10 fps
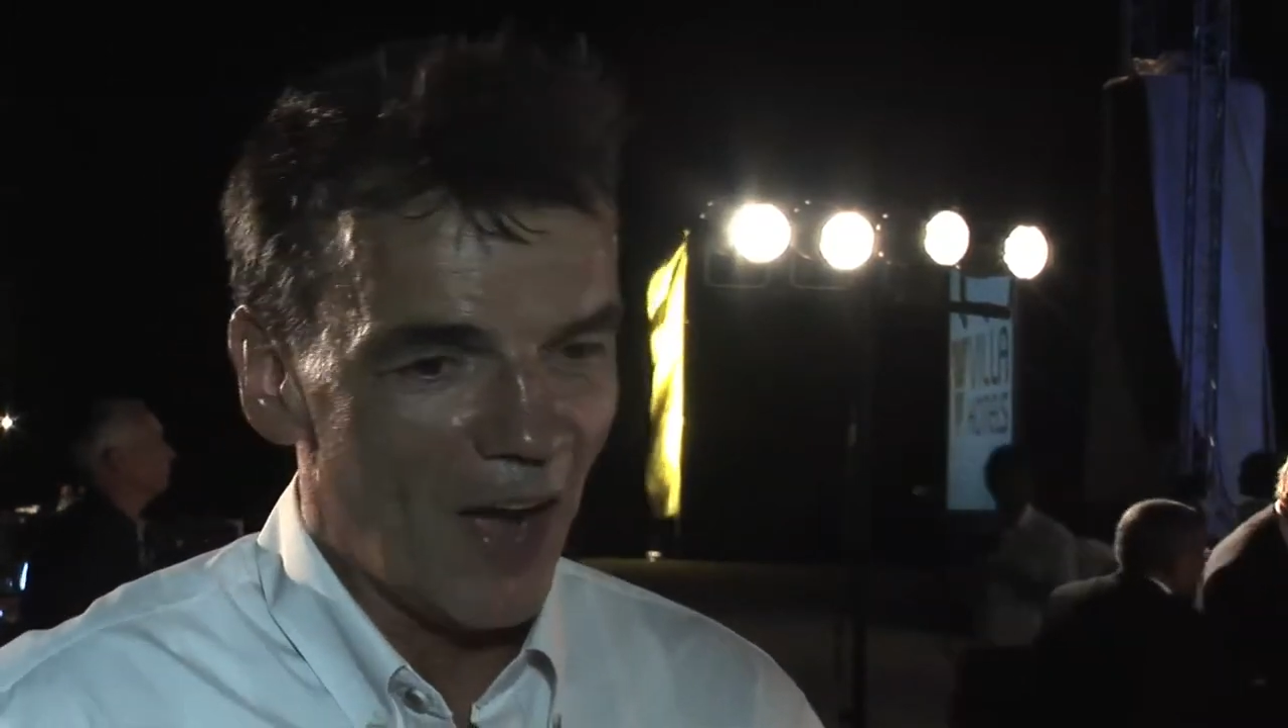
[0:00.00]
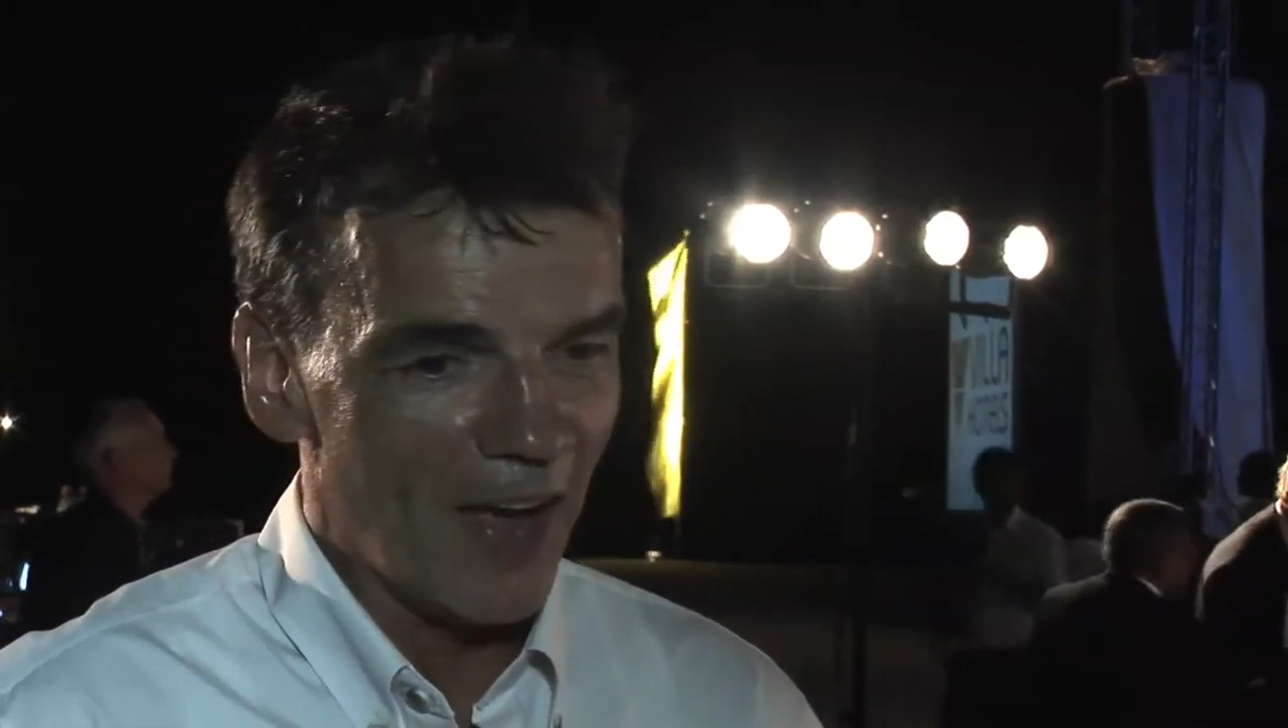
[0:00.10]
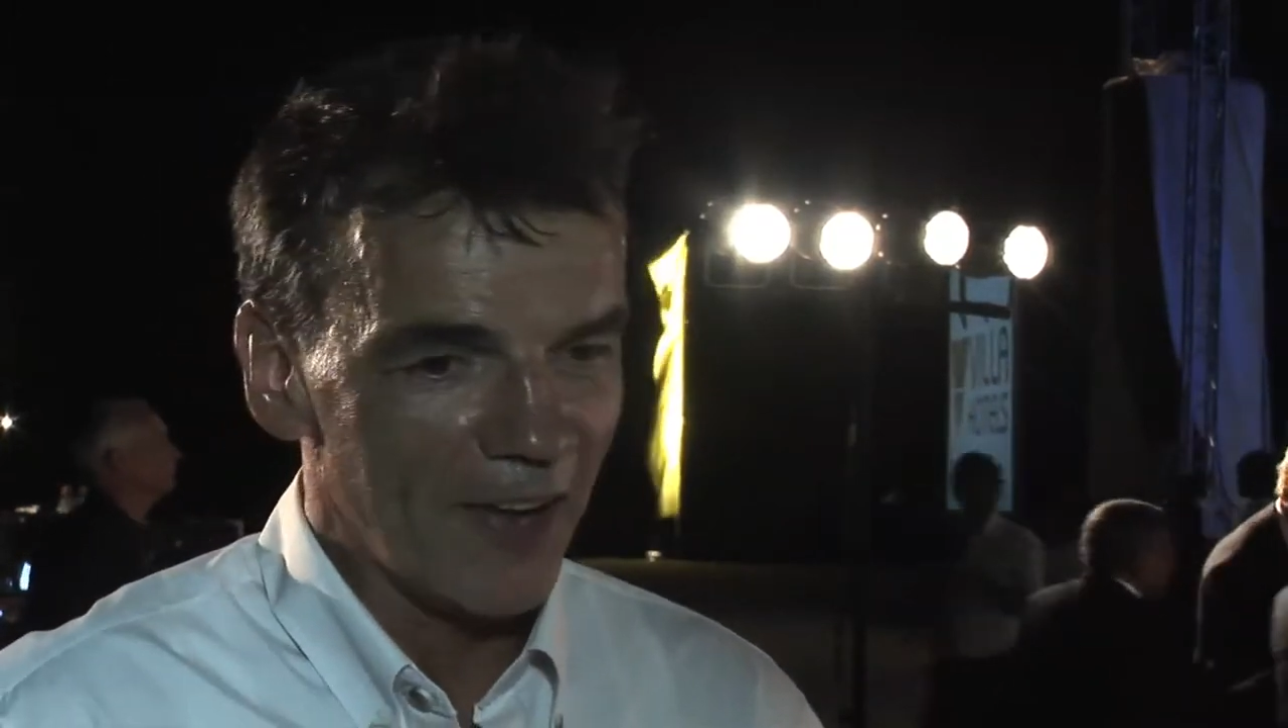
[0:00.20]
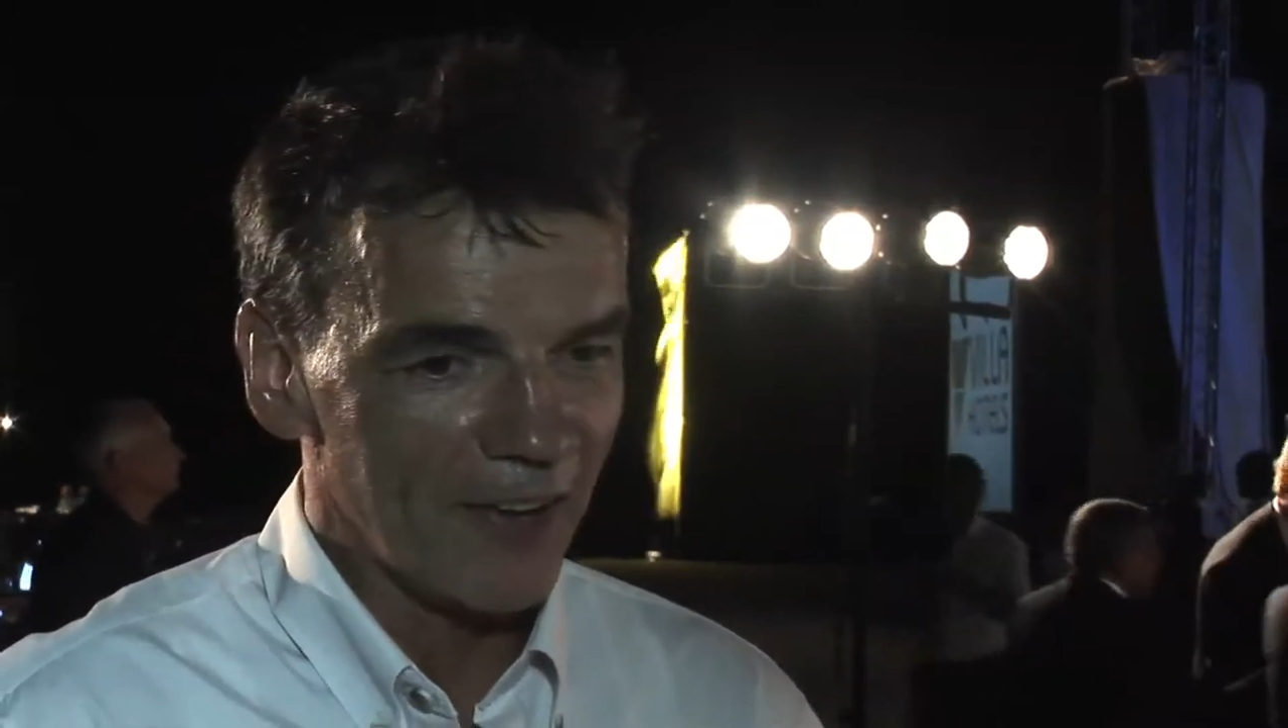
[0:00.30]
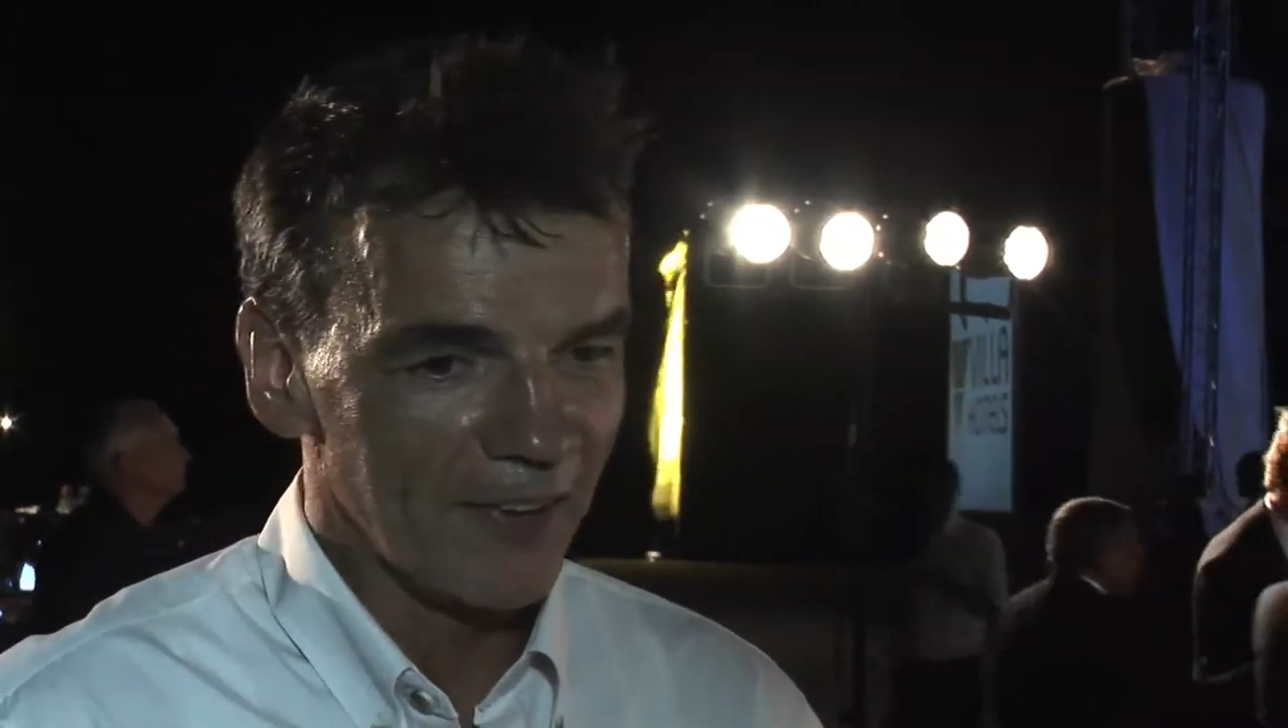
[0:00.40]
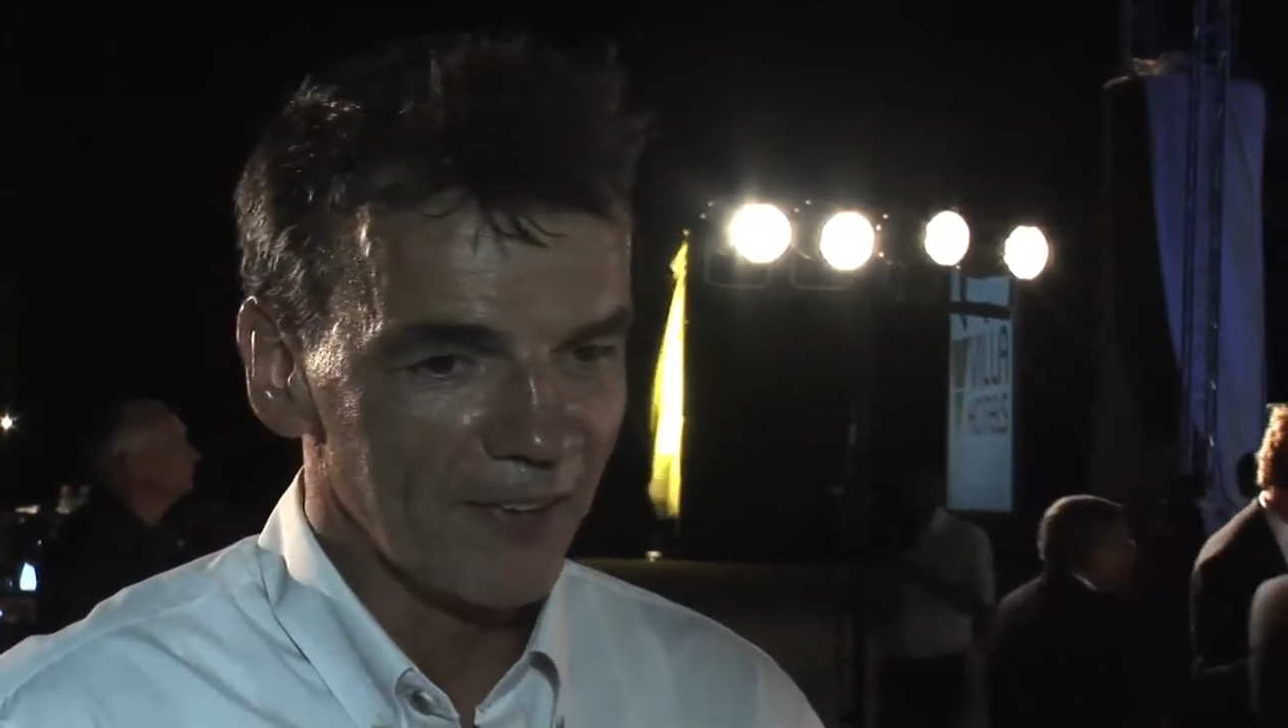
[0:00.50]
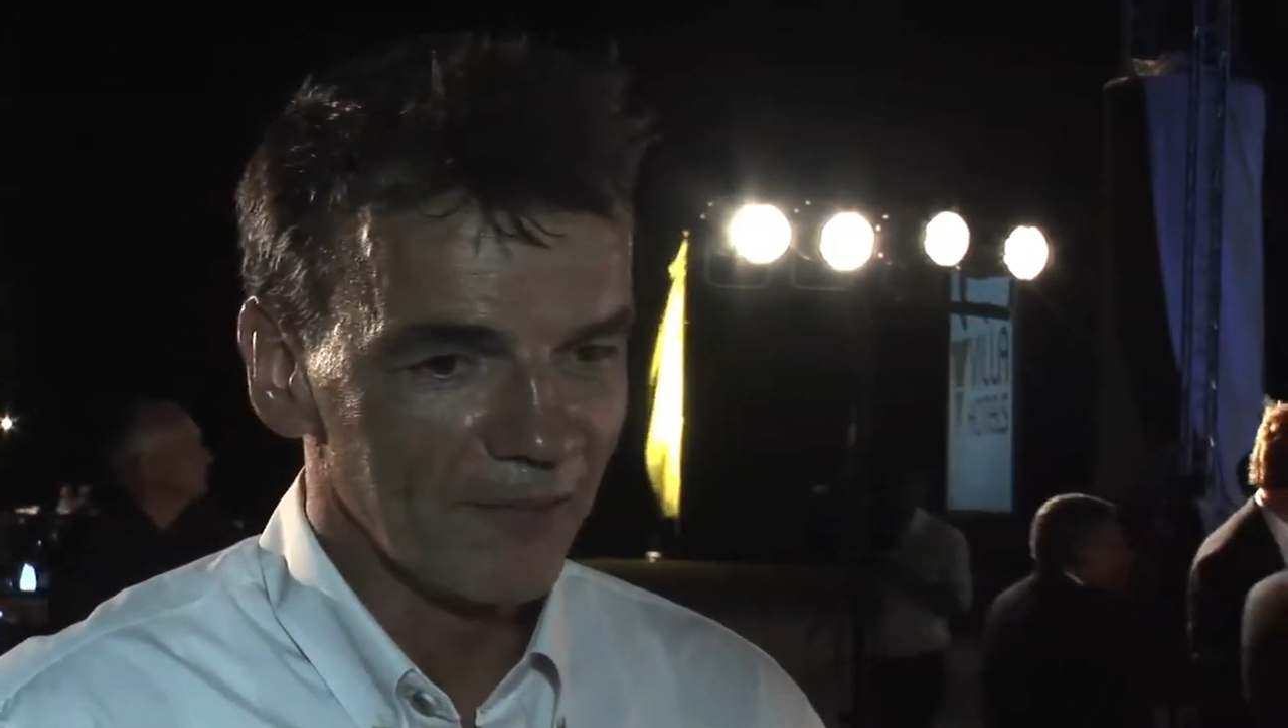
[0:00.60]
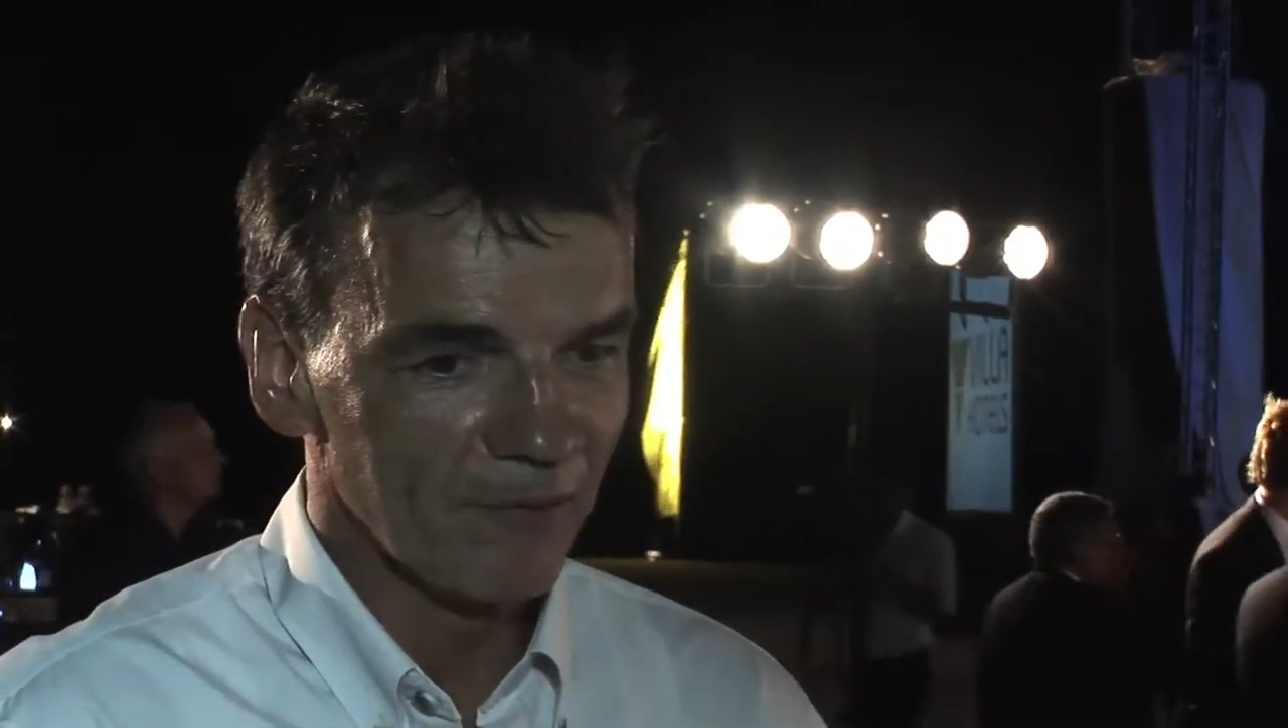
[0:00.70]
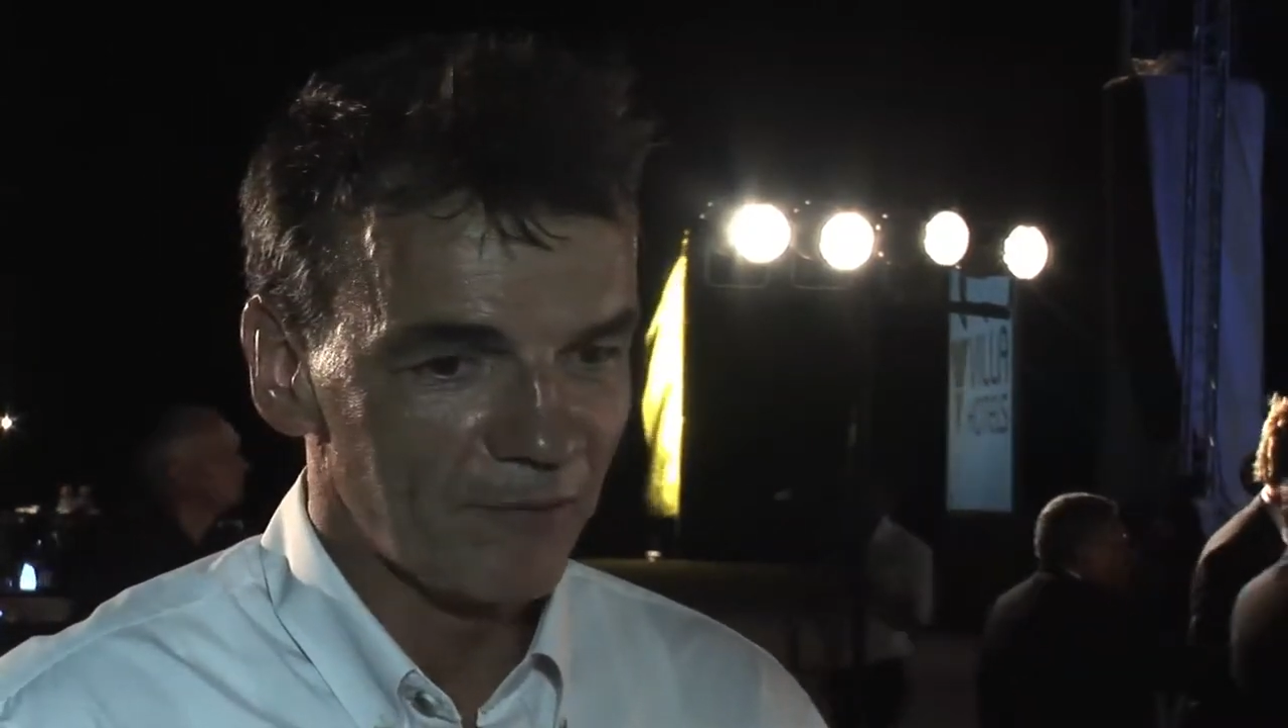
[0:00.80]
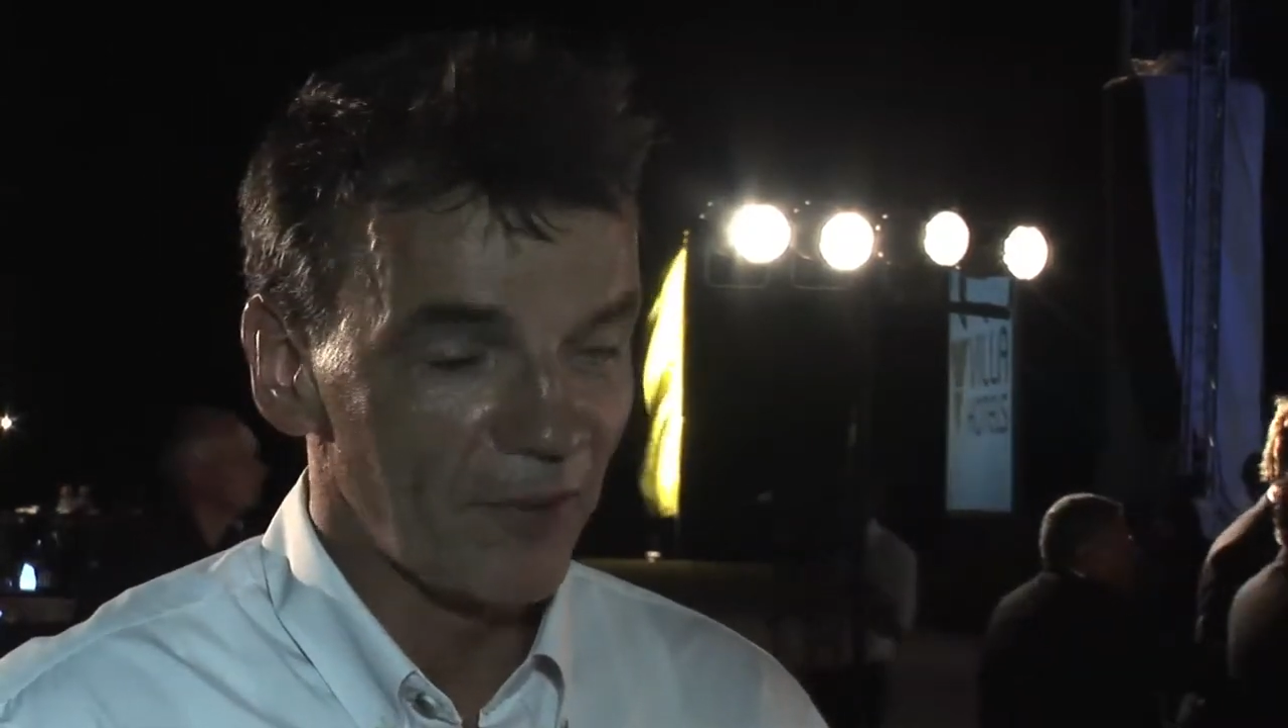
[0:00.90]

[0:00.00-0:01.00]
I